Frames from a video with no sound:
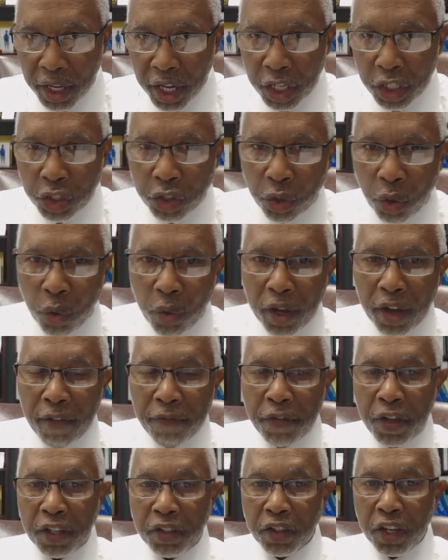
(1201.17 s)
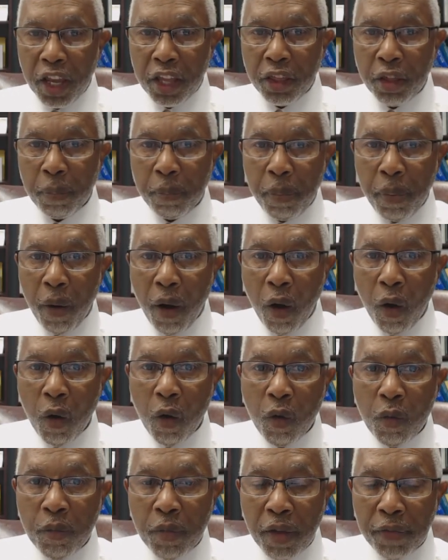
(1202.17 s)
And so if it's in the
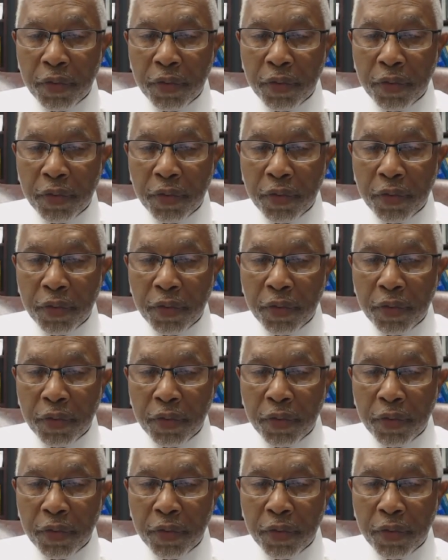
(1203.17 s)
home,